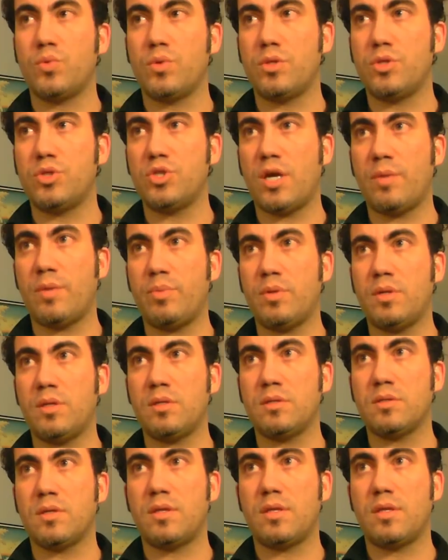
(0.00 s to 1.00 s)
with
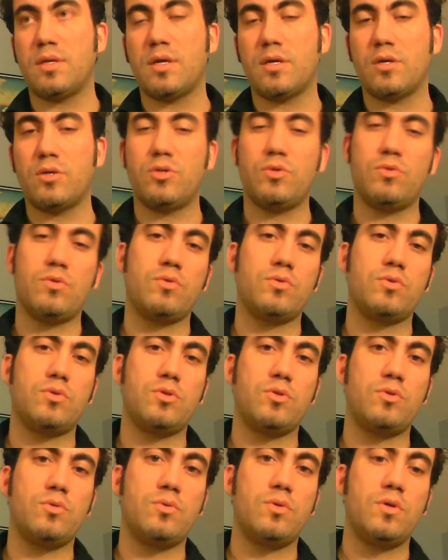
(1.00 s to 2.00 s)
Japanese. I think I could do those
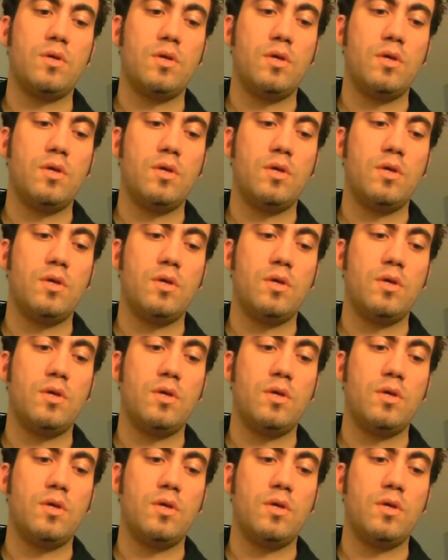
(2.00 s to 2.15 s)
too.